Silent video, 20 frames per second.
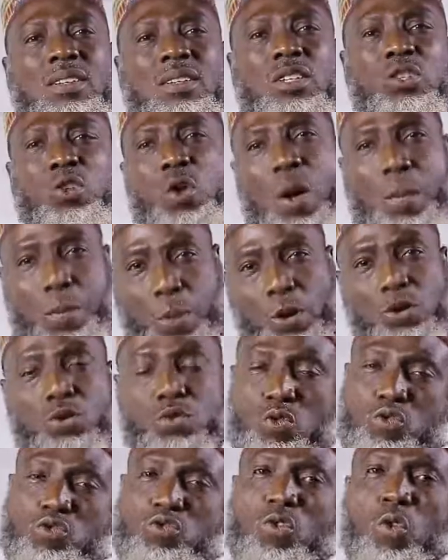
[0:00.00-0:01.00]
to import
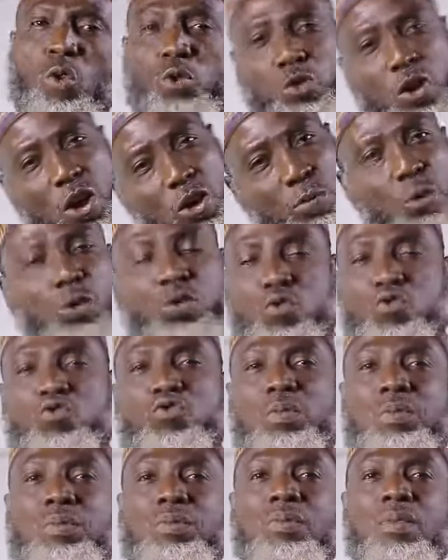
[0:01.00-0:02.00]
goods or to export goods.
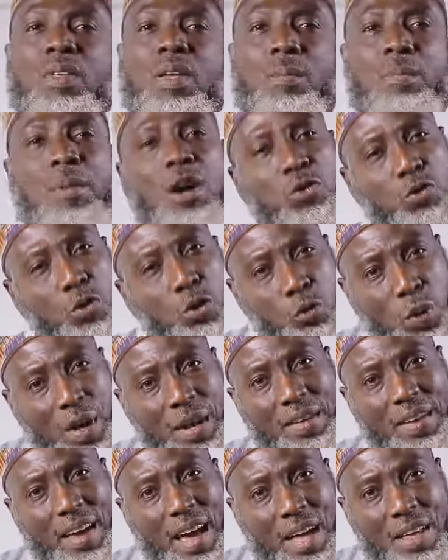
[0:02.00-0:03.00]
By so doing,
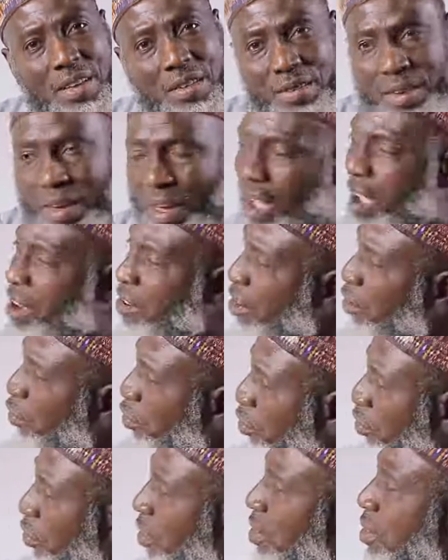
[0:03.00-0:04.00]
they are
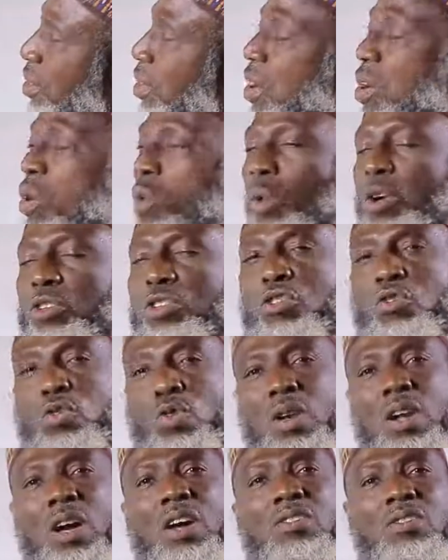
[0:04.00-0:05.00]
restricting what is
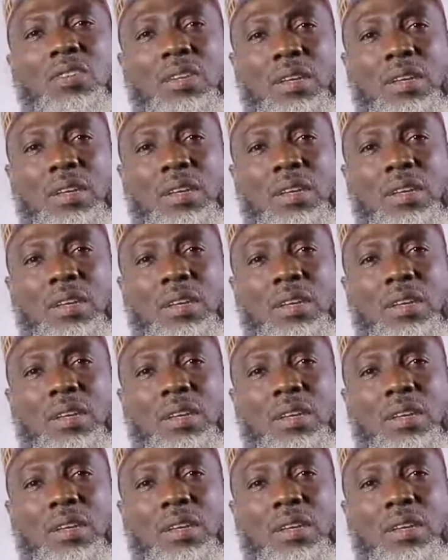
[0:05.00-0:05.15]
known as